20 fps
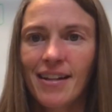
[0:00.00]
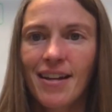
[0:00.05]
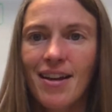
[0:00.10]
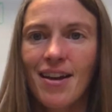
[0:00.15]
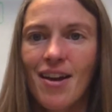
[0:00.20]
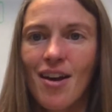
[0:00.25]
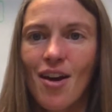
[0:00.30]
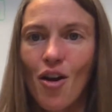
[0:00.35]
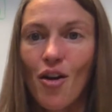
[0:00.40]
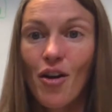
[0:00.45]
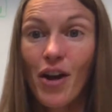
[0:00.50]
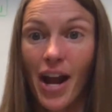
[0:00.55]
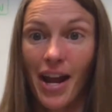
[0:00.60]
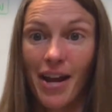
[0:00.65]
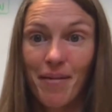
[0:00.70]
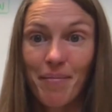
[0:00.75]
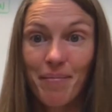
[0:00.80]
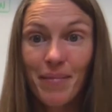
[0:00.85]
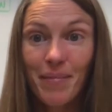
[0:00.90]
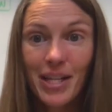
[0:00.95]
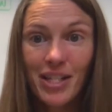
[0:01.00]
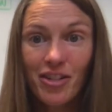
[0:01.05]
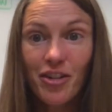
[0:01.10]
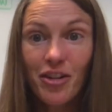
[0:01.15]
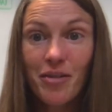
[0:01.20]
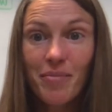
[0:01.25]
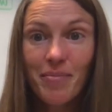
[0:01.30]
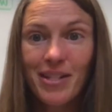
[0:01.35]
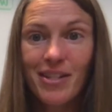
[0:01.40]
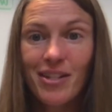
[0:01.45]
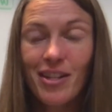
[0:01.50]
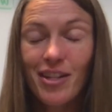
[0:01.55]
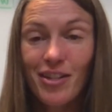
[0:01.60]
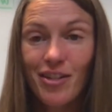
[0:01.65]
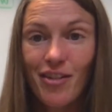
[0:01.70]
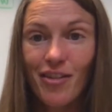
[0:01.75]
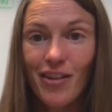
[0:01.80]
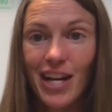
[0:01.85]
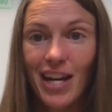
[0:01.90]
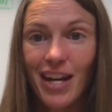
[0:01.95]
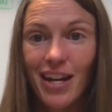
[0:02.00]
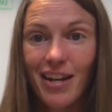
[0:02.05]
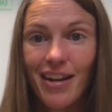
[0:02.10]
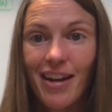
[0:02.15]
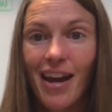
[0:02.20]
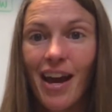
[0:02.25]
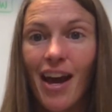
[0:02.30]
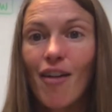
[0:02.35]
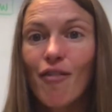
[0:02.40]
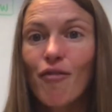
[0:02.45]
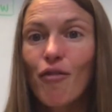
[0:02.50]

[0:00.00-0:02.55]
Okay, Mr. and Mrs. Green have